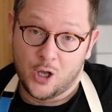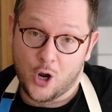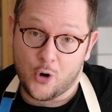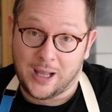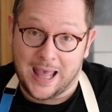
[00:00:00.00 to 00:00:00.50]

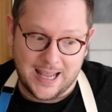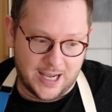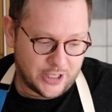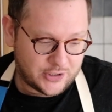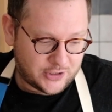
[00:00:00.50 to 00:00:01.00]

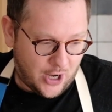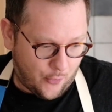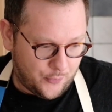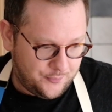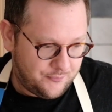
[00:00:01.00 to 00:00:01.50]
Okay,
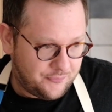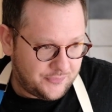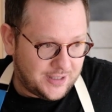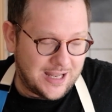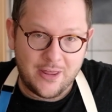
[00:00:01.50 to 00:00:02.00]
so
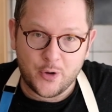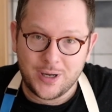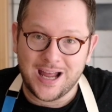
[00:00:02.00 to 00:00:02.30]
now that we